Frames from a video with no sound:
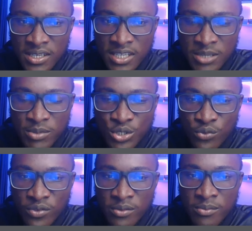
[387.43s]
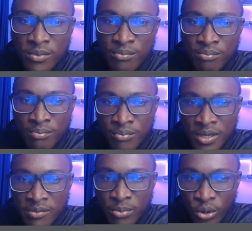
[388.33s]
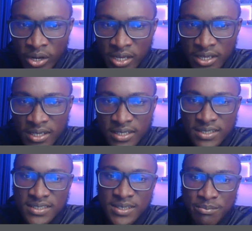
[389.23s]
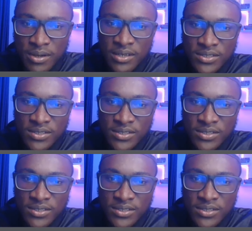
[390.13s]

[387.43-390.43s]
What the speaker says: image of a boy, this is a man.